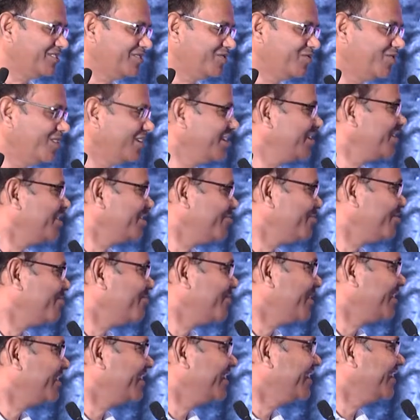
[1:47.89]
27
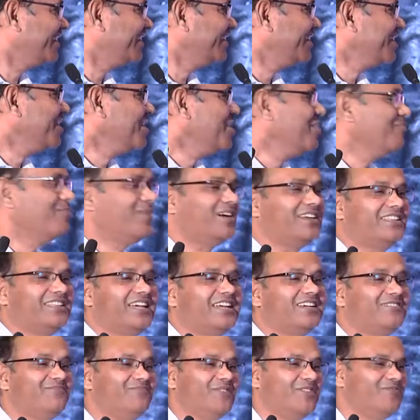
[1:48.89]
percent but
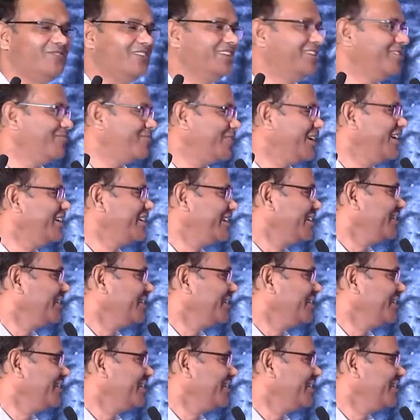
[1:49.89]
that may be different